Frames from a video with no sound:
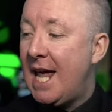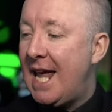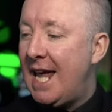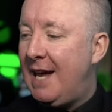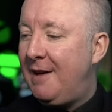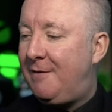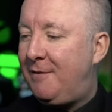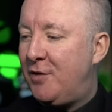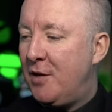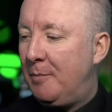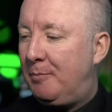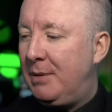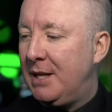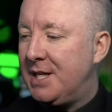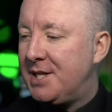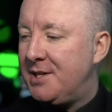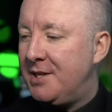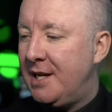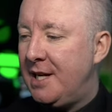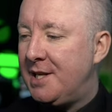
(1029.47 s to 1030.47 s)
if the
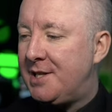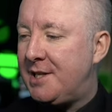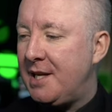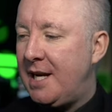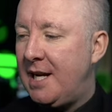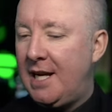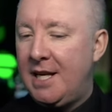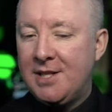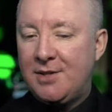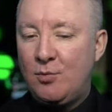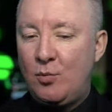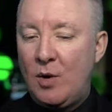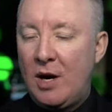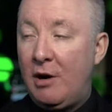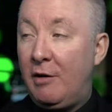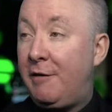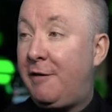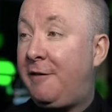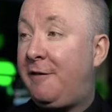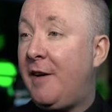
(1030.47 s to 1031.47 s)
business is
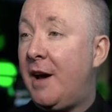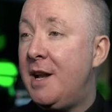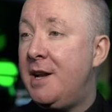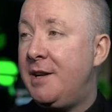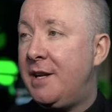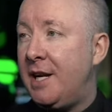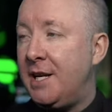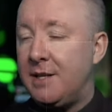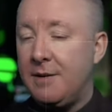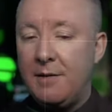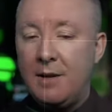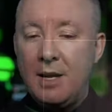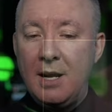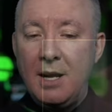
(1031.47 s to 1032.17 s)
well-funded.